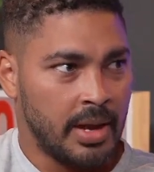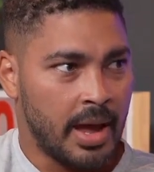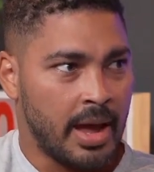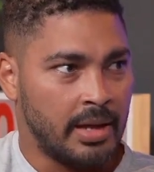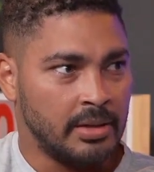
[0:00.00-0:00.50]

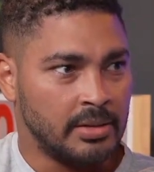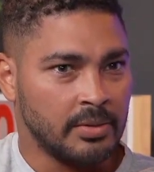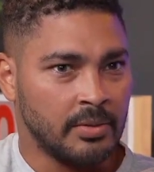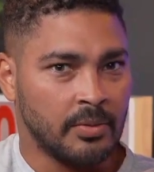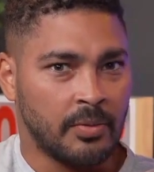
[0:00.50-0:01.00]
And
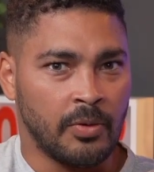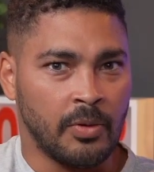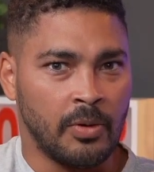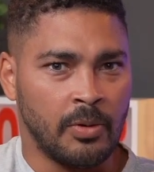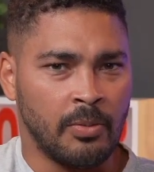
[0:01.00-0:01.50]

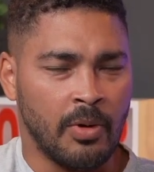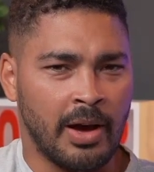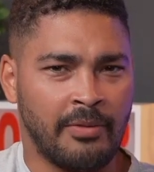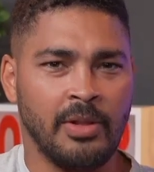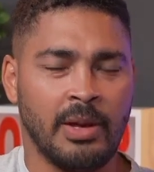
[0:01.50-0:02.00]
I
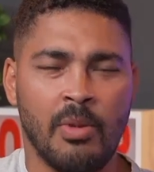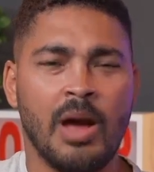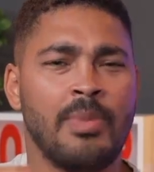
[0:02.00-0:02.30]
feel like my